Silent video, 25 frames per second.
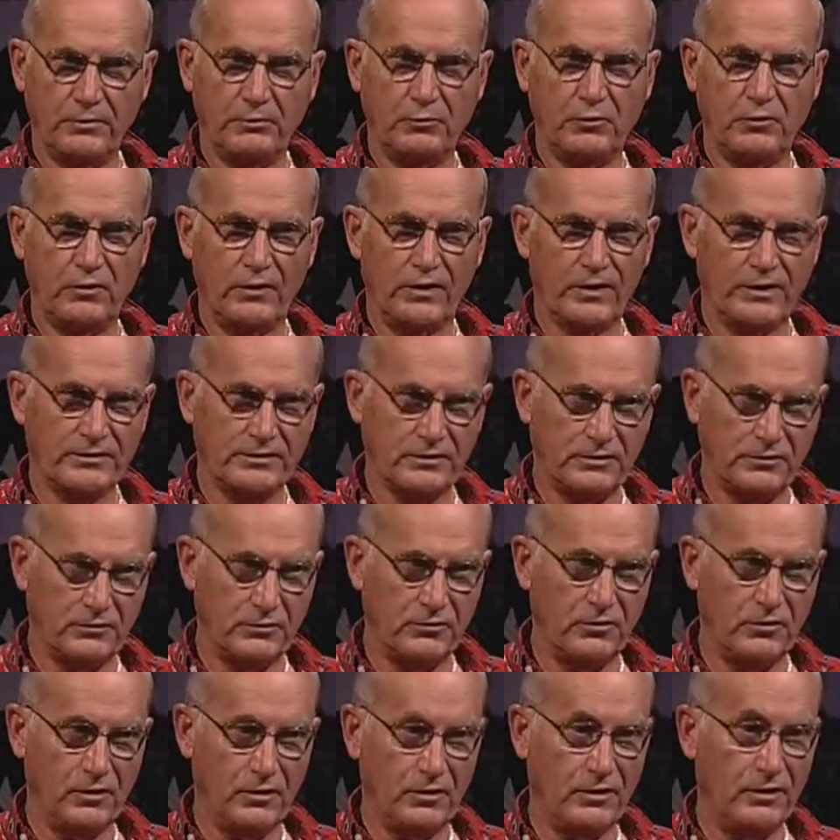people who
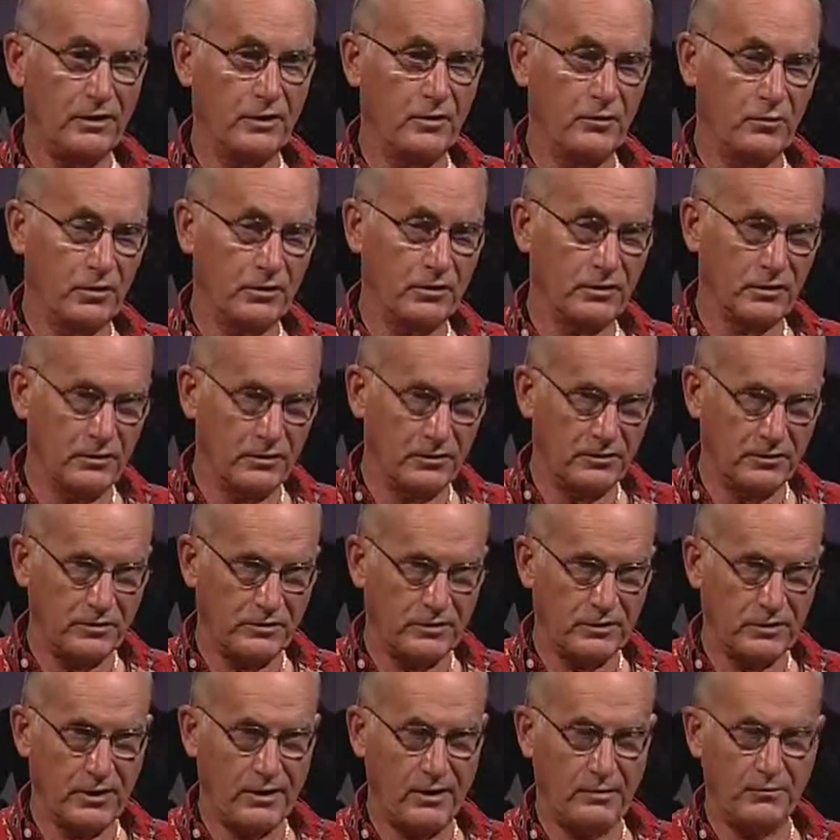actually do the legwork and get
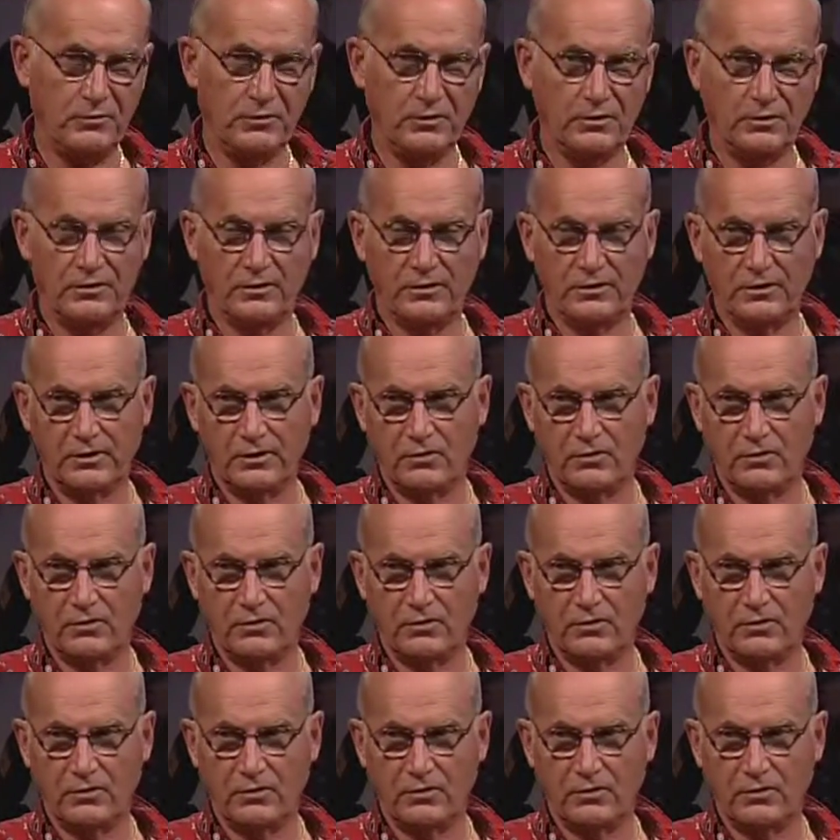the job done.